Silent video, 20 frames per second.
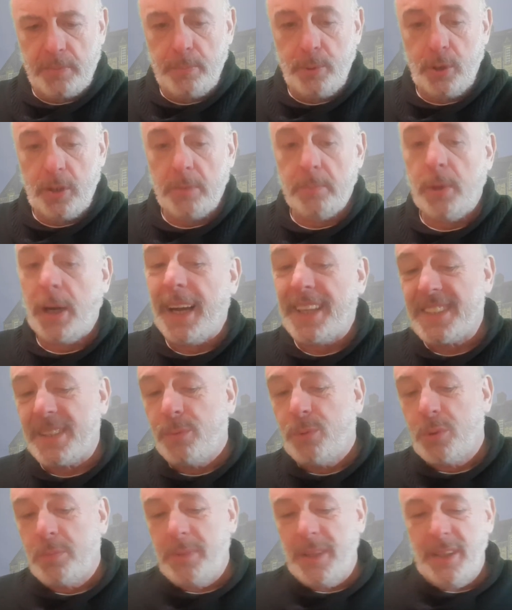putting in. But as I
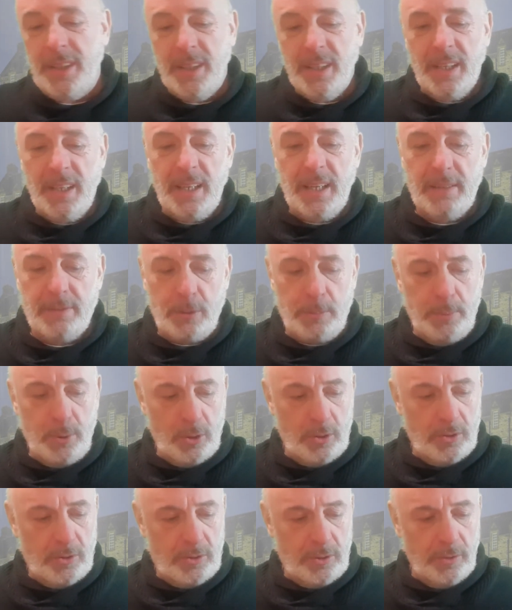won't be ever
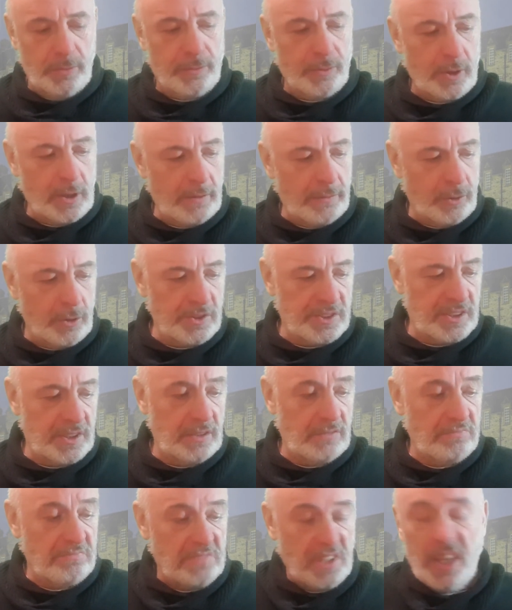putting 240 volts
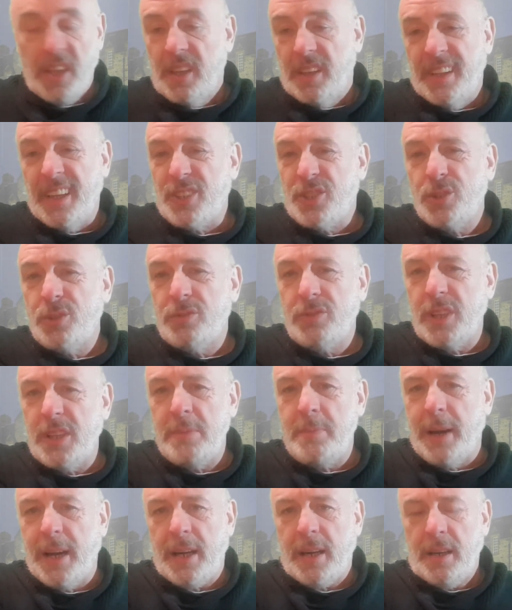in, that shouldn't really
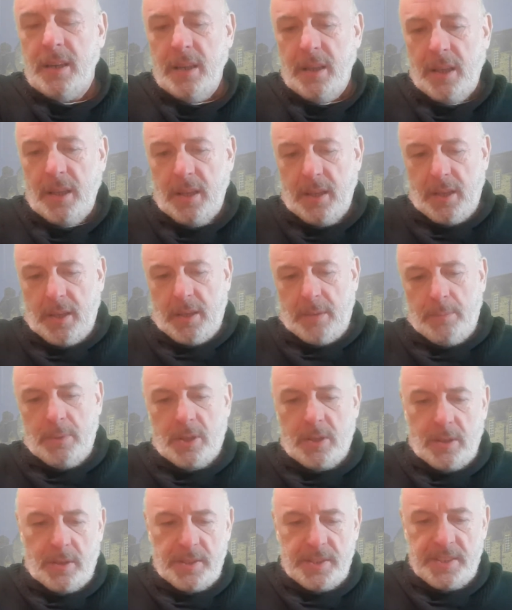matter,
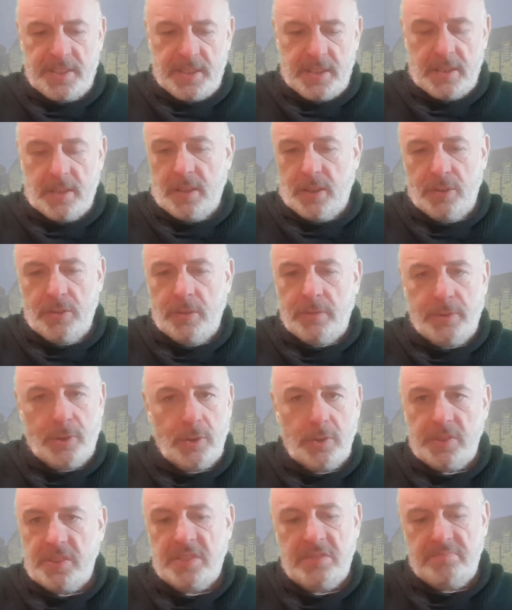because 100
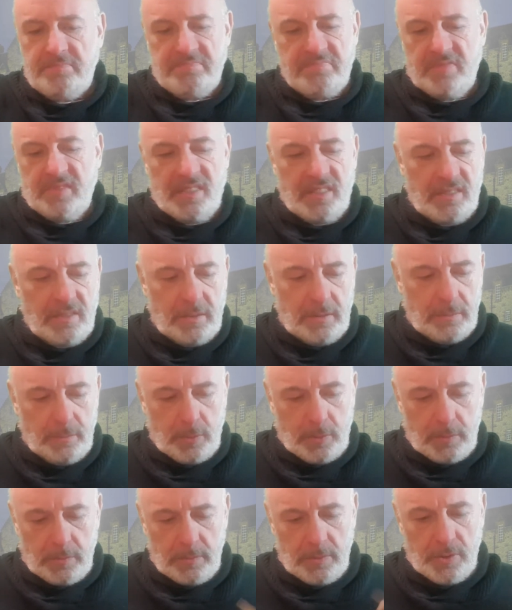volts
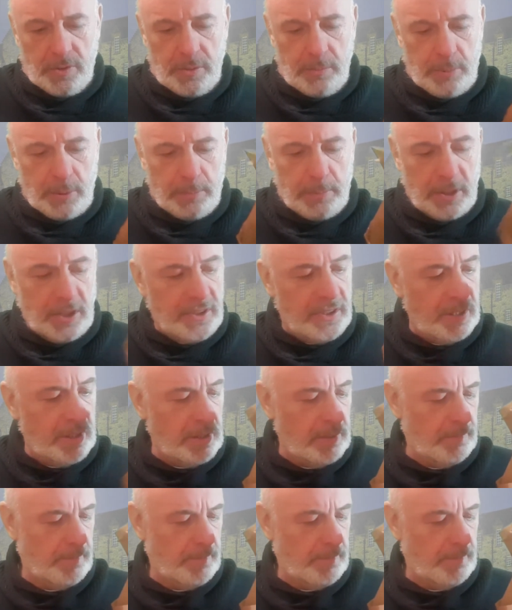should be plenty.